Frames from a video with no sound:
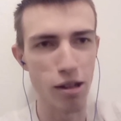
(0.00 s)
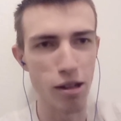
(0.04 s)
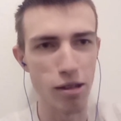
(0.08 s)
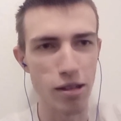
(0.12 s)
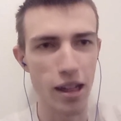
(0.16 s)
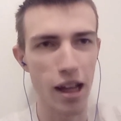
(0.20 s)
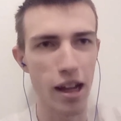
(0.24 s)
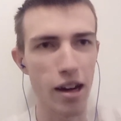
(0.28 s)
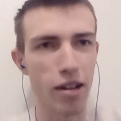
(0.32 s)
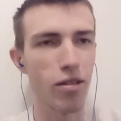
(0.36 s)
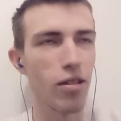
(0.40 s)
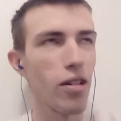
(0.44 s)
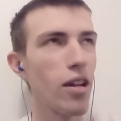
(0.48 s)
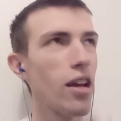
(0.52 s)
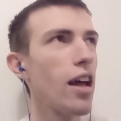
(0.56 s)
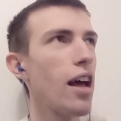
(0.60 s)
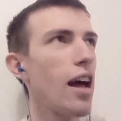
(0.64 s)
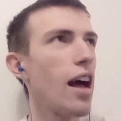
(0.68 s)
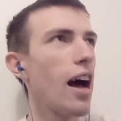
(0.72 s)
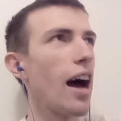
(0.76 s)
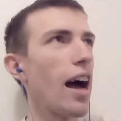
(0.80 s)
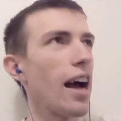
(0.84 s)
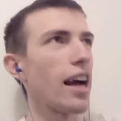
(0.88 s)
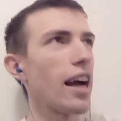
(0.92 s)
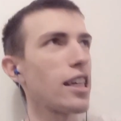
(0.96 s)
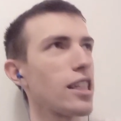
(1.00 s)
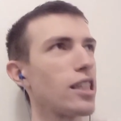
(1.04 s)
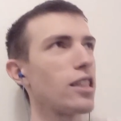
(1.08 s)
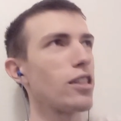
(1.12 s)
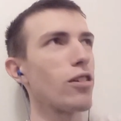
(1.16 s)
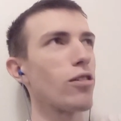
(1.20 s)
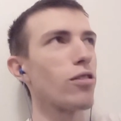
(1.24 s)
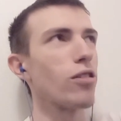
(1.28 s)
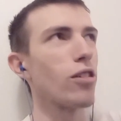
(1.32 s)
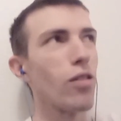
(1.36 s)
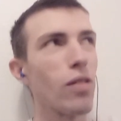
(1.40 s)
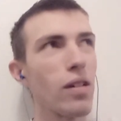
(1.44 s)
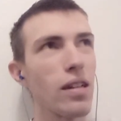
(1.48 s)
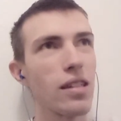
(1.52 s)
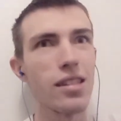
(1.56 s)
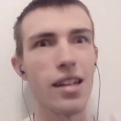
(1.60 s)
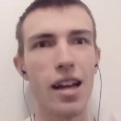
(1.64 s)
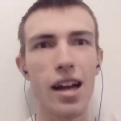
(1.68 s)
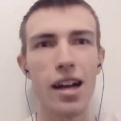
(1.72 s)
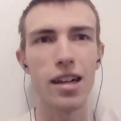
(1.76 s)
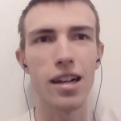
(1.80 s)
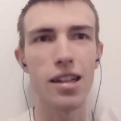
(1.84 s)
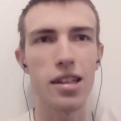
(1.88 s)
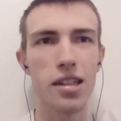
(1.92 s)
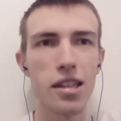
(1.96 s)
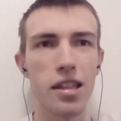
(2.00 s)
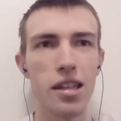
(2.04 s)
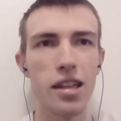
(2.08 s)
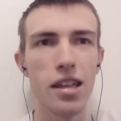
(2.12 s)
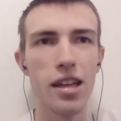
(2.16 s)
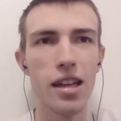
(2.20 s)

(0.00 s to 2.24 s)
I actually don't know exactly.